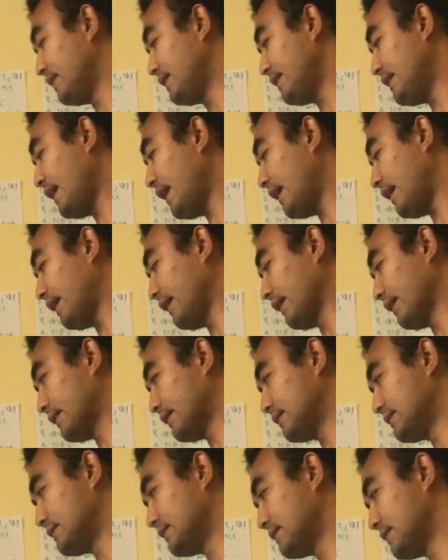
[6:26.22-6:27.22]

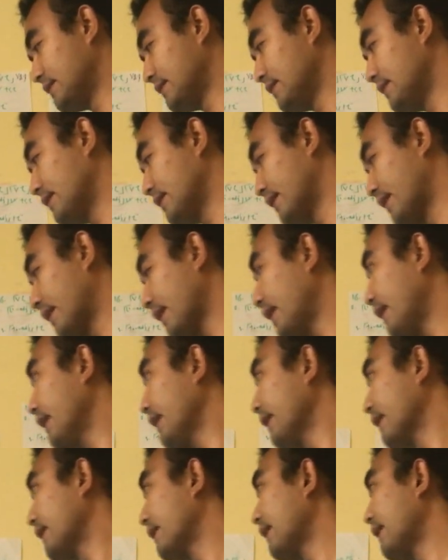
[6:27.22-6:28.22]
Ne,
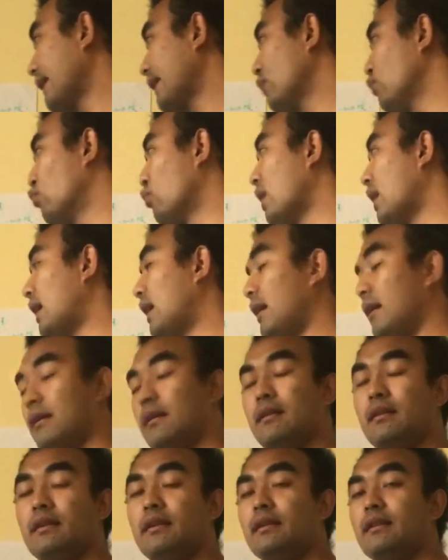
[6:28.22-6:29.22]
re, and
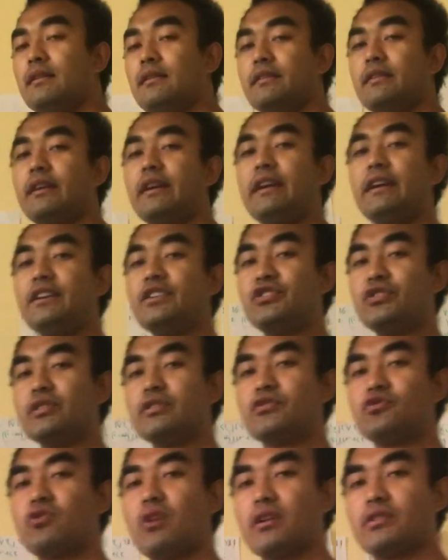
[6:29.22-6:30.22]
wa. The
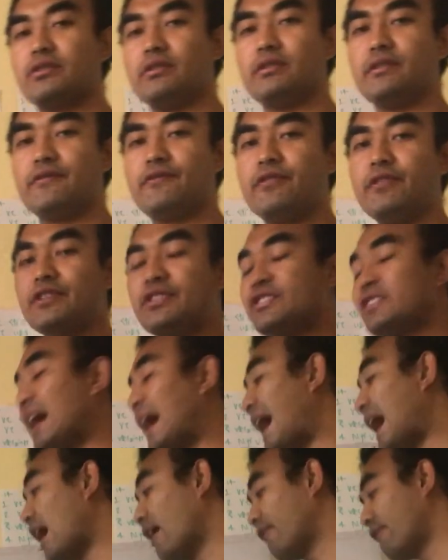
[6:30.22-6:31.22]
initial structure, the first
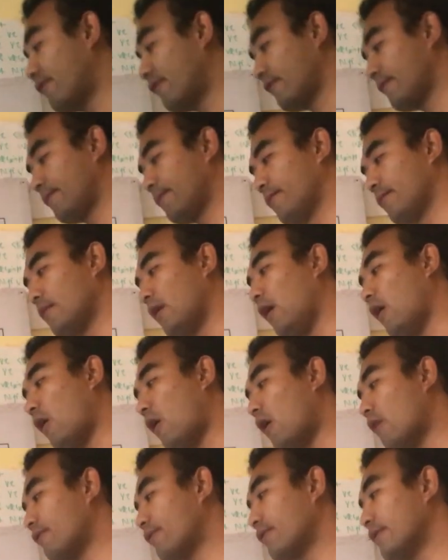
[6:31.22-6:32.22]
half
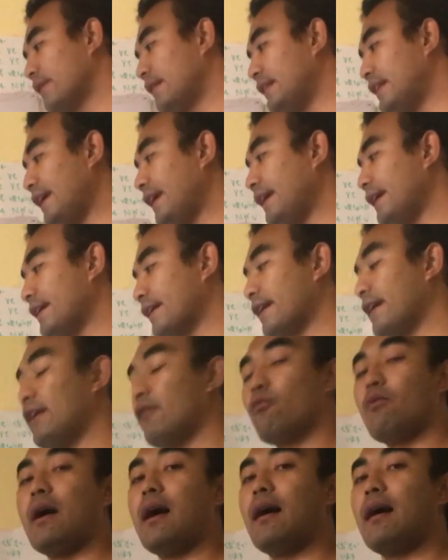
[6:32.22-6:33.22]
of ne,
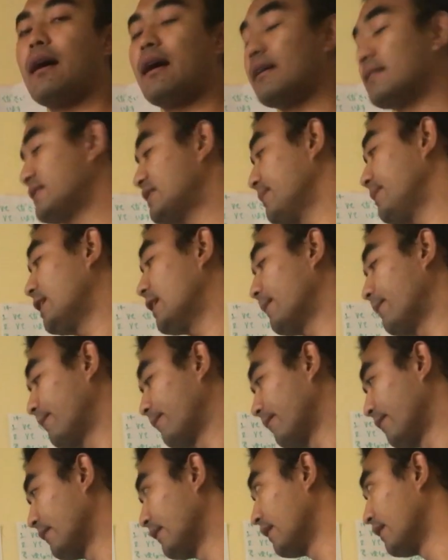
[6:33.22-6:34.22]
re, wa are similar.